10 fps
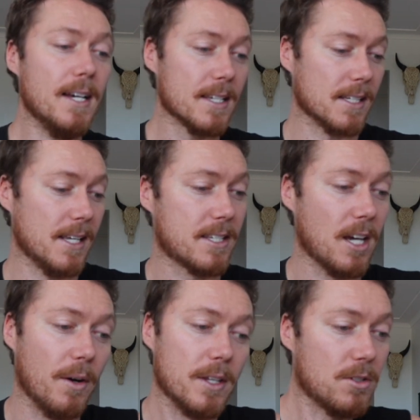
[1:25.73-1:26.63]
So let's
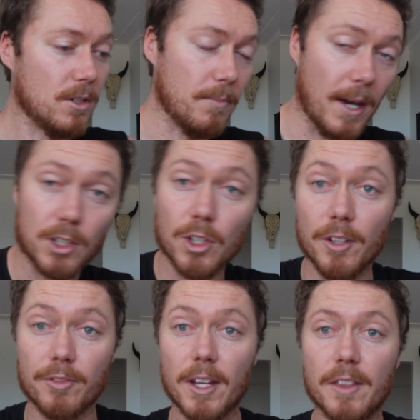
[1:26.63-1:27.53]
go into it. Make sure
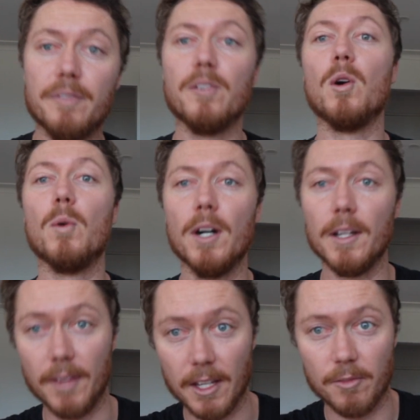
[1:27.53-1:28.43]
you've read the
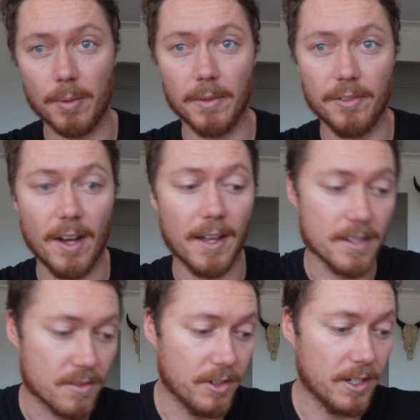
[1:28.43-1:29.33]
foreword, then you've probably found
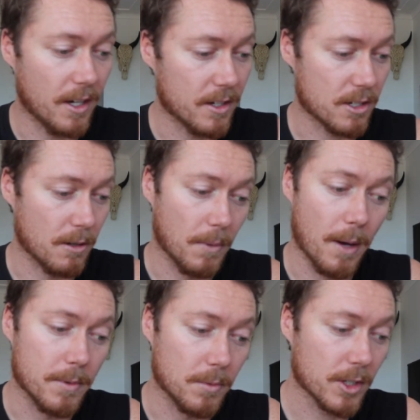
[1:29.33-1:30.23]
this video, so you
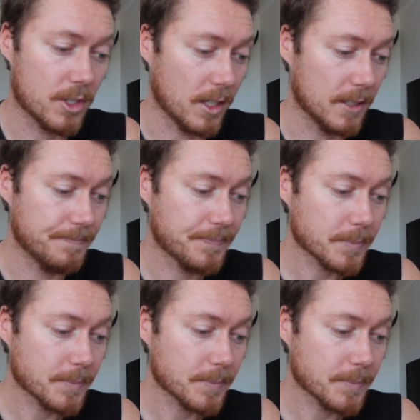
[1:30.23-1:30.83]
might be watching it.